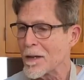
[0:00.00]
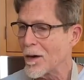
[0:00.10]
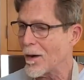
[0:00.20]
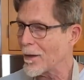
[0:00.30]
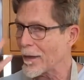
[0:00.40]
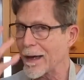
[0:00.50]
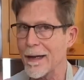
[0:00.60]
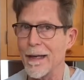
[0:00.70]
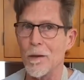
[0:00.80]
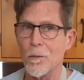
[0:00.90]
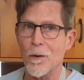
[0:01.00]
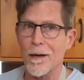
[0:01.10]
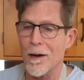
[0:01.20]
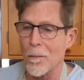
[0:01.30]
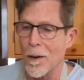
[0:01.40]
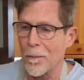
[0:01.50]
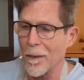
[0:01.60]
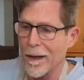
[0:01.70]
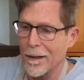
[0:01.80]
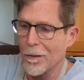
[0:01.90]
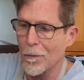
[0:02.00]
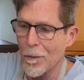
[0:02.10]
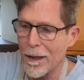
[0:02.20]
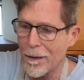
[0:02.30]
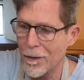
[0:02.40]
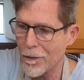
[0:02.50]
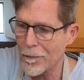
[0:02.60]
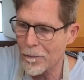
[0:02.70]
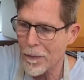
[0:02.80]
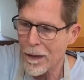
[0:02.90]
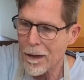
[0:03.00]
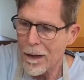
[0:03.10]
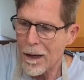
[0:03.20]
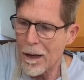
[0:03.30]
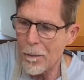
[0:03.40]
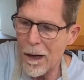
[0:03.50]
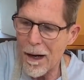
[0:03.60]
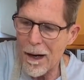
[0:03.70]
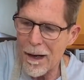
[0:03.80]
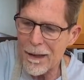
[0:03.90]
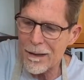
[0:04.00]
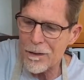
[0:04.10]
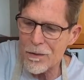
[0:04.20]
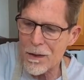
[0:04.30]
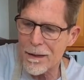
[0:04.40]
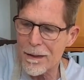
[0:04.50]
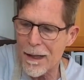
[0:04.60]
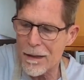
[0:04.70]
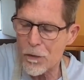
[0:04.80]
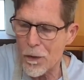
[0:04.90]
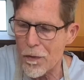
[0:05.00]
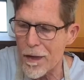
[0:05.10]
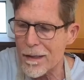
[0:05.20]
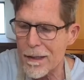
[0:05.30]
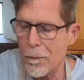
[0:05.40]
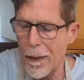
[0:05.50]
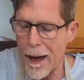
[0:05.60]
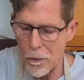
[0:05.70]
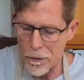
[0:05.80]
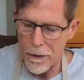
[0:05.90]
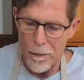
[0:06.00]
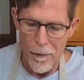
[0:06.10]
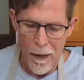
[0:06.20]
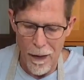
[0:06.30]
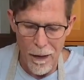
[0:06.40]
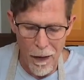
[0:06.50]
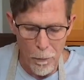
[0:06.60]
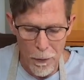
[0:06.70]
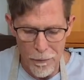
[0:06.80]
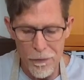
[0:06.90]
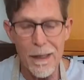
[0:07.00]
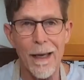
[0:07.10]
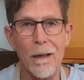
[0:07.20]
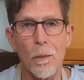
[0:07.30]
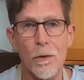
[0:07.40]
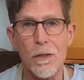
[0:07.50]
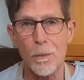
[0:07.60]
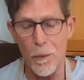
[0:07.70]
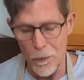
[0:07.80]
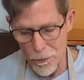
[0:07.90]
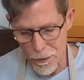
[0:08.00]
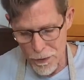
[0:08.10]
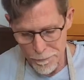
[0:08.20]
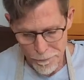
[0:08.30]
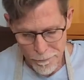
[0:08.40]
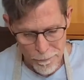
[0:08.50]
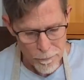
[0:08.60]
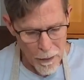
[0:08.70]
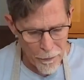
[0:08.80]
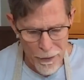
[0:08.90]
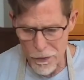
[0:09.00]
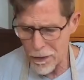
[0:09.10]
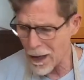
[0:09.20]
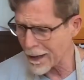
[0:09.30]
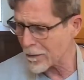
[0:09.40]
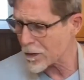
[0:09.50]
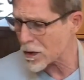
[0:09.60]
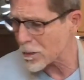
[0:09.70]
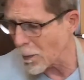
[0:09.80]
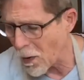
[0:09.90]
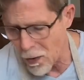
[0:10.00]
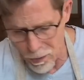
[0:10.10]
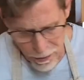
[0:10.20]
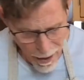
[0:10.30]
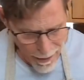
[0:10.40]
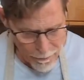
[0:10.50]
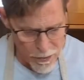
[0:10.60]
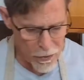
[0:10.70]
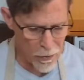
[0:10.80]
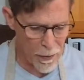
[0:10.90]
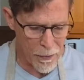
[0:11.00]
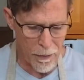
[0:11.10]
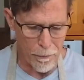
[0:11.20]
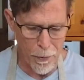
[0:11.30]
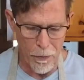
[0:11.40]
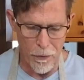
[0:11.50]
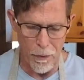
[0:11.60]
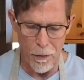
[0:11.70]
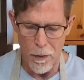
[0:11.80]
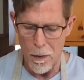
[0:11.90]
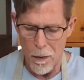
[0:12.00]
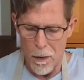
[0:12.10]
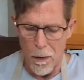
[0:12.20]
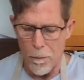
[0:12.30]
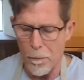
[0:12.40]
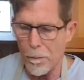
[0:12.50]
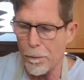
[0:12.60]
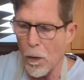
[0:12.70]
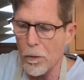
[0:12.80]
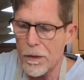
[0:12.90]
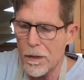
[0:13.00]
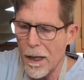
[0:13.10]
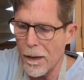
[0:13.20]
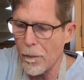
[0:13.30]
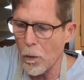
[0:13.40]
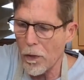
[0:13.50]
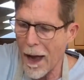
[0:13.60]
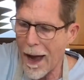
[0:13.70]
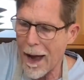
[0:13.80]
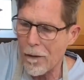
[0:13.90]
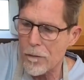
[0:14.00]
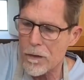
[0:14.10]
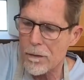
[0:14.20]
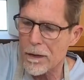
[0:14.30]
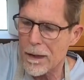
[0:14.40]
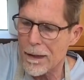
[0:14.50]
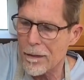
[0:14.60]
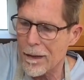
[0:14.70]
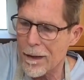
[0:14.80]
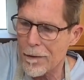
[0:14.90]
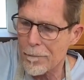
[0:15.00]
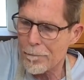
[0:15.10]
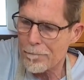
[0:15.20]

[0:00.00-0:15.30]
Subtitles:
all that heat will come up and greet you. It usually takes for this amount a couple of tablespoons. These are kind of small limes, so I'm going to put both halves of it in there.